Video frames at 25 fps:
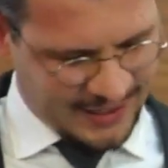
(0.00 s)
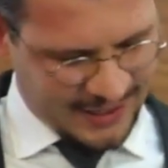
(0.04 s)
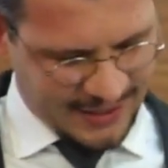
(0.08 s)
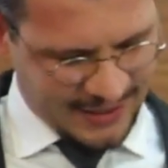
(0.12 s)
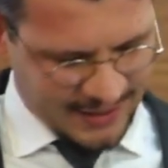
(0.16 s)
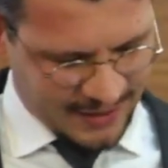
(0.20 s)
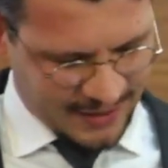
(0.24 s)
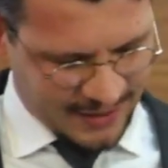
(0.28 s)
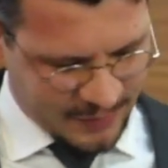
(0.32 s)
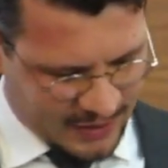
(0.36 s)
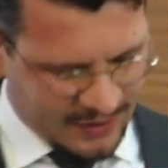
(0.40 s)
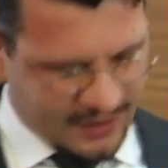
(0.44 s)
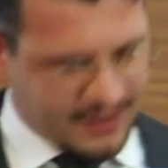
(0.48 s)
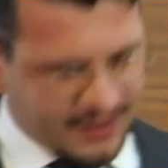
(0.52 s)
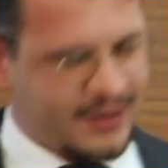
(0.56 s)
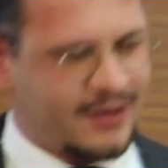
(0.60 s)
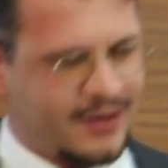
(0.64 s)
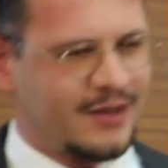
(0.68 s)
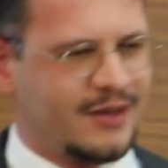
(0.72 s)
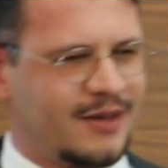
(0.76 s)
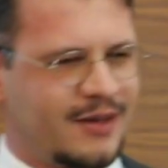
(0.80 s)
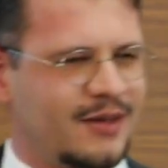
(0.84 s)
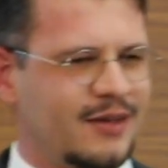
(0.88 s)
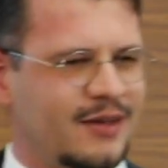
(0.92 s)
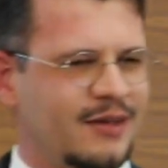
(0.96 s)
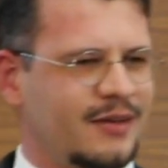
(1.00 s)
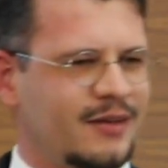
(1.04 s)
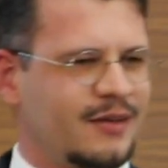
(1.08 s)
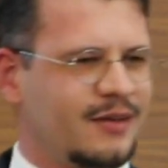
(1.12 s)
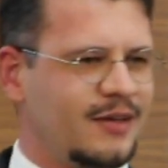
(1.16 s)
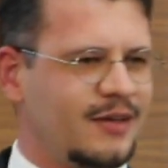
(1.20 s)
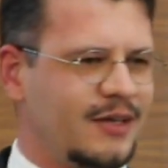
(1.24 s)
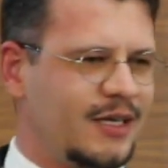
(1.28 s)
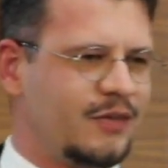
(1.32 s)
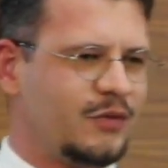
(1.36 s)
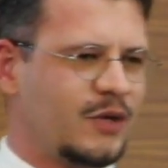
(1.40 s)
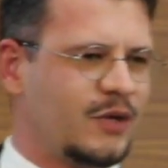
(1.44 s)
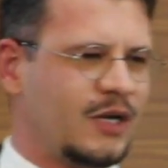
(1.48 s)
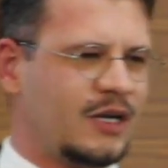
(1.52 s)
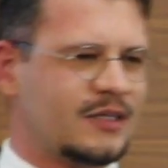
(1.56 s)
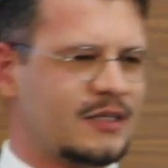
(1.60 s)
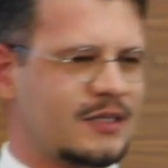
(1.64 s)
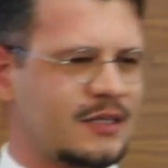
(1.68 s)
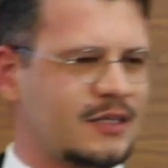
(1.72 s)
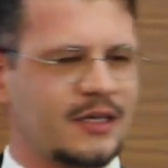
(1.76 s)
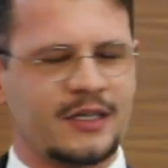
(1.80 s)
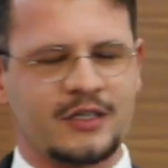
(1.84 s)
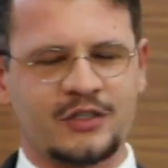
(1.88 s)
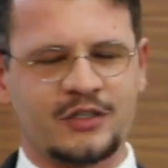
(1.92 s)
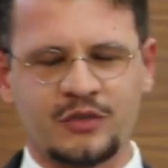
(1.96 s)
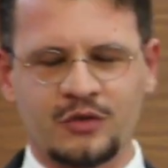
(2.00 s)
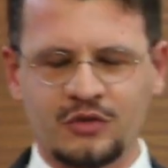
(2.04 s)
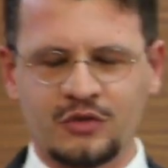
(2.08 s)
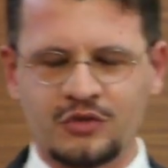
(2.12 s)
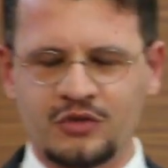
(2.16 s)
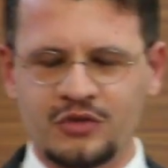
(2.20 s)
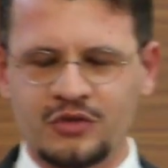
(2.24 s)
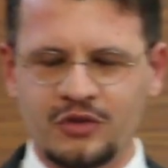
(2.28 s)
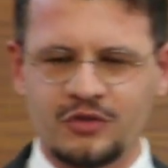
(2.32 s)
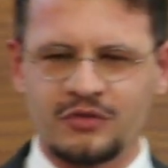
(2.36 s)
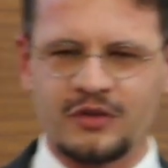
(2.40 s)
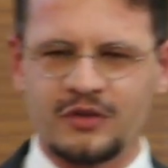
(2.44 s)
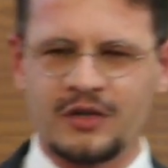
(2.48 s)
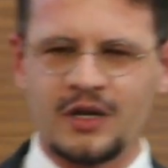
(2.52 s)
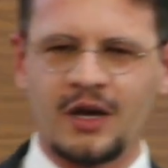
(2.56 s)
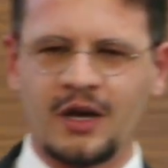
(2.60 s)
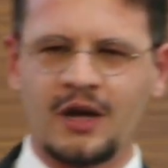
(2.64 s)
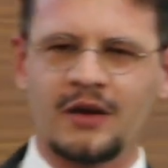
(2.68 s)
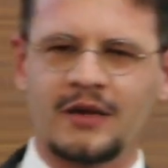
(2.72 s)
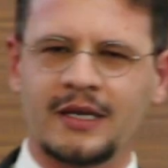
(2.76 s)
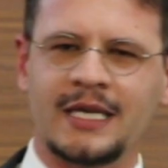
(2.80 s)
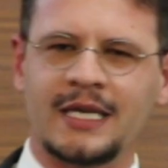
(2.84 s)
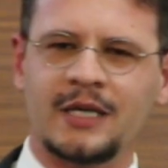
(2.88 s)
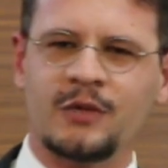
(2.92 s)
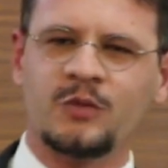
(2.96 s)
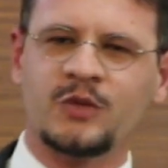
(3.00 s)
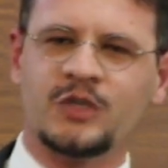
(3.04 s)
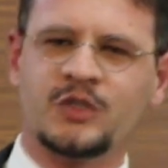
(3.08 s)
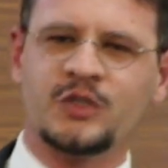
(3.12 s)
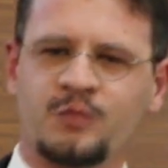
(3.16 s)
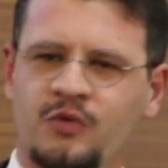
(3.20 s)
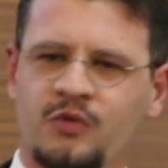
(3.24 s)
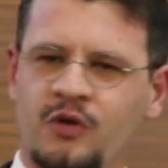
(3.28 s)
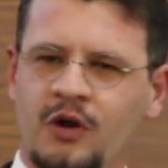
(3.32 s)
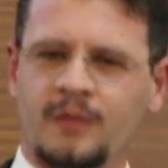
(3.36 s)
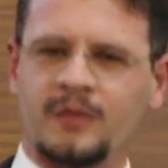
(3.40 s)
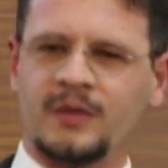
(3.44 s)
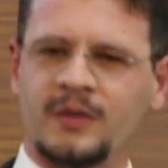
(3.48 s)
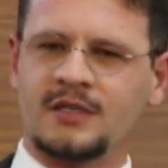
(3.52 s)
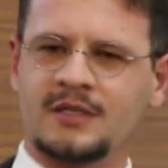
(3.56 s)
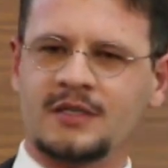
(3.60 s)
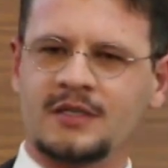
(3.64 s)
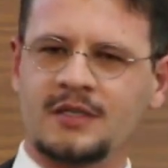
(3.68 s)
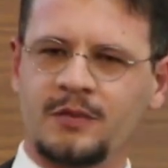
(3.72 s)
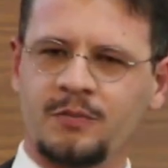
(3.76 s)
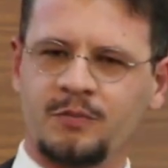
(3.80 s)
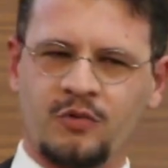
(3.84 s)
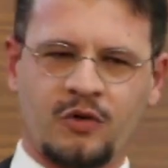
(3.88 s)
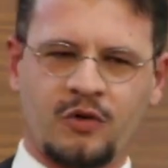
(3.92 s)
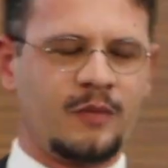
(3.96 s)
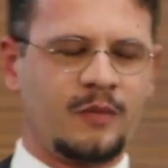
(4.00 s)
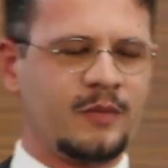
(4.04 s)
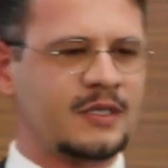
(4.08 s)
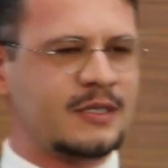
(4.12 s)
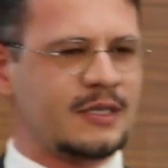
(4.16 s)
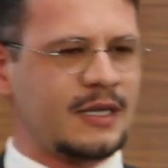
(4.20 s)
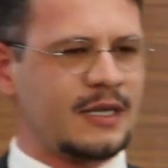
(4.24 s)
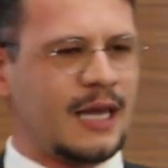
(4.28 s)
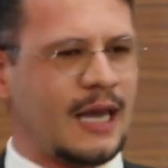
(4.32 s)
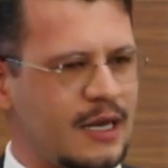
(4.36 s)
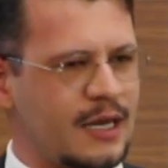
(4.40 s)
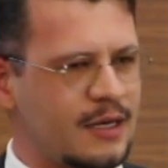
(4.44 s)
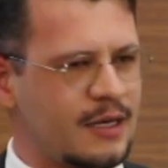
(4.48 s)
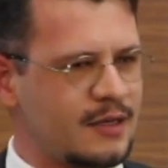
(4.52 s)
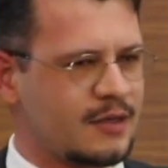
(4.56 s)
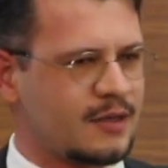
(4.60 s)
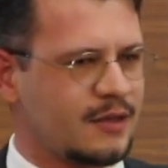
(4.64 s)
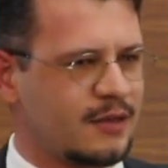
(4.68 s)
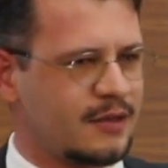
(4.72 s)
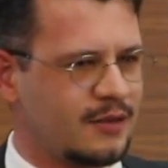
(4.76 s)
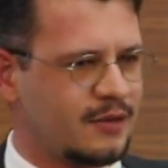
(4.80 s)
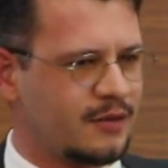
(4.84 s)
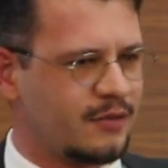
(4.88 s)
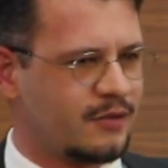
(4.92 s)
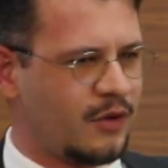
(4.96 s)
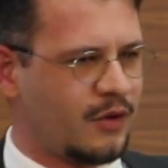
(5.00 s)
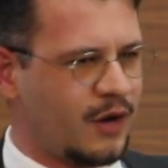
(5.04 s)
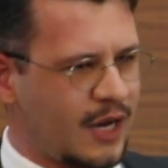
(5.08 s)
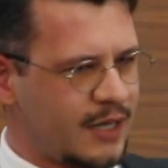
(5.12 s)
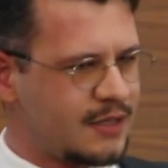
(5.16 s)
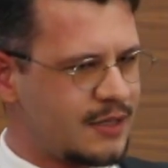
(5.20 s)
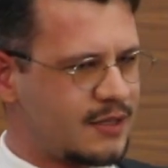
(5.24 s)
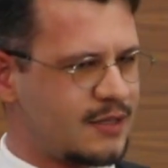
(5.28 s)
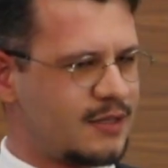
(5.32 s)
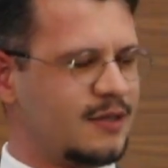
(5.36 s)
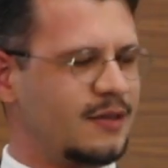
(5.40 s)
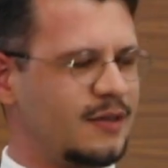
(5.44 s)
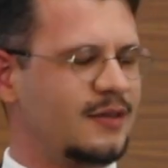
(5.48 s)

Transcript: I mean, even our Sunday school children know he was promised the promised land, right?